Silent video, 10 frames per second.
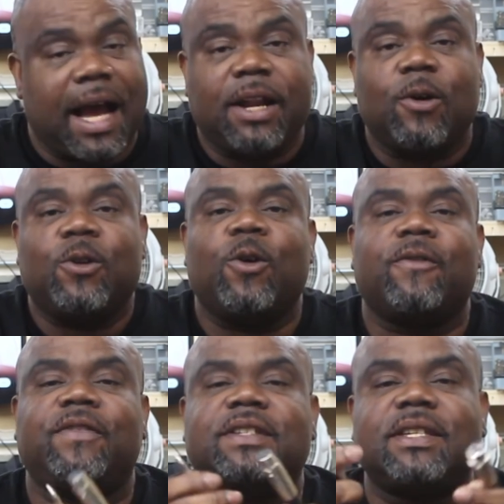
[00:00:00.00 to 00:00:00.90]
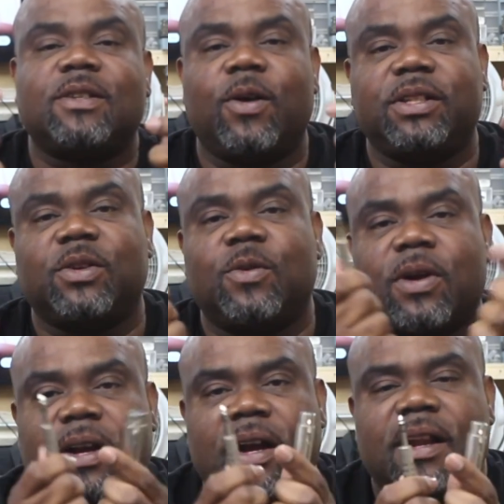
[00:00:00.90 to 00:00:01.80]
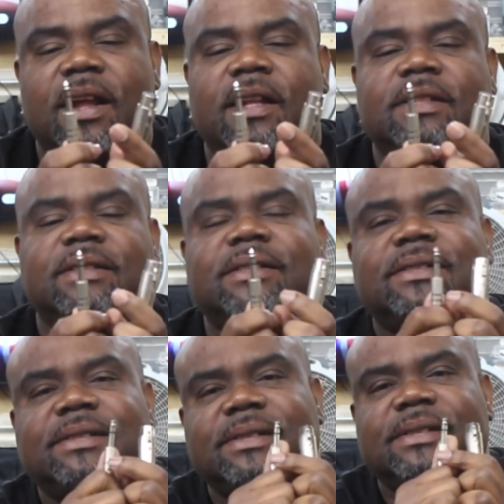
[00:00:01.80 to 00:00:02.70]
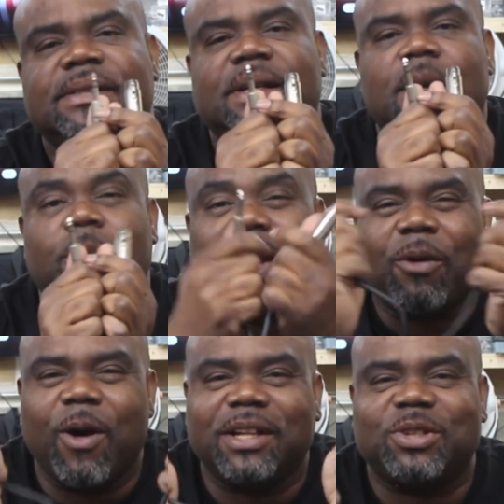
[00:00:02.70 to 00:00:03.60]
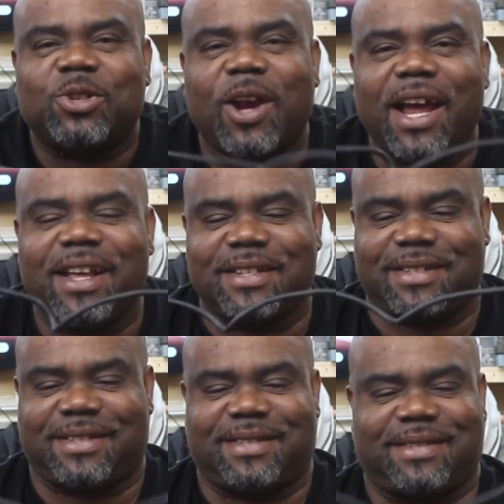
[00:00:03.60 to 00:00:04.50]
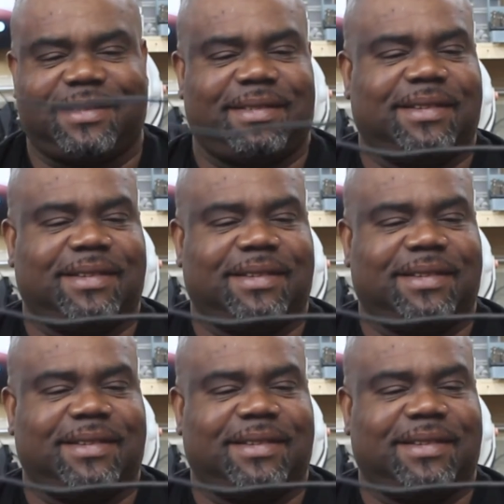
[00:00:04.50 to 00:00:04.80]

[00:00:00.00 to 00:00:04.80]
I don't know if this is going to work or not, but I want to try this.